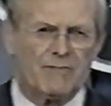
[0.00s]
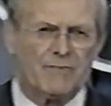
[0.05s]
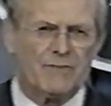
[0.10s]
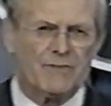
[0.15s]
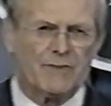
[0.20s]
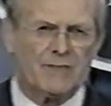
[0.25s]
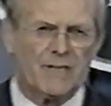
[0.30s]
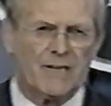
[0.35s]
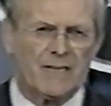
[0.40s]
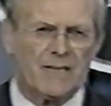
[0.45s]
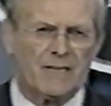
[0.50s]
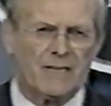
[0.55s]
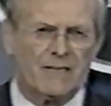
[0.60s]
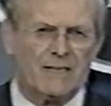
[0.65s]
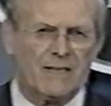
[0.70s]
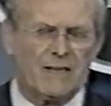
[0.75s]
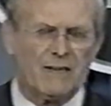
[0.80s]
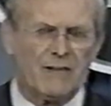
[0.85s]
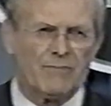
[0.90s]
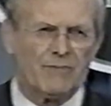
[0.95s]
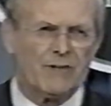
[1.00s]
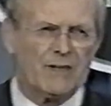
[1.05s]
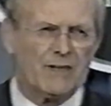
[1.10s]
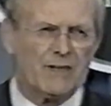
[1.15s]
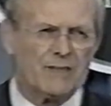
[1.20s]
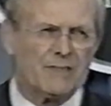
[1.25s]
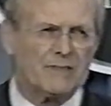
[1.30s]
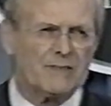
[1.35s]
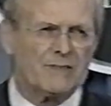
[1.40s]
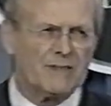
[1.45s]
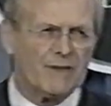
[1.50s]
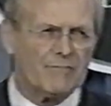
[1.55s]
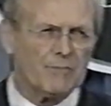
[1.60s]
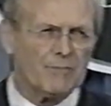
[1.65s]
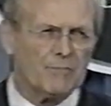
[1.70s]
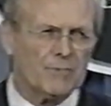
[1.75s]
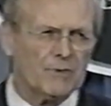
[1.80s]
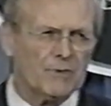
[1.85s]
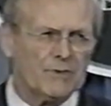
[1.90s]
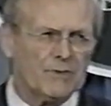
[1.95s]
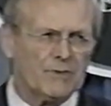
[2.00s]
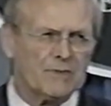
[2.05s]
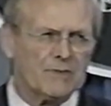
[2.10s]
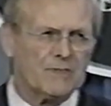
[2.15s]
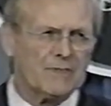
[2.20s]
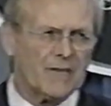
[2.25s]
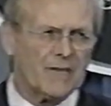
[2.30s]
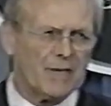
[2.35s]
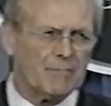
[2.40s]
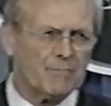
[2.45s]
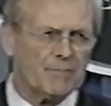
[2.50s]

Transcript: taken every conceivable step,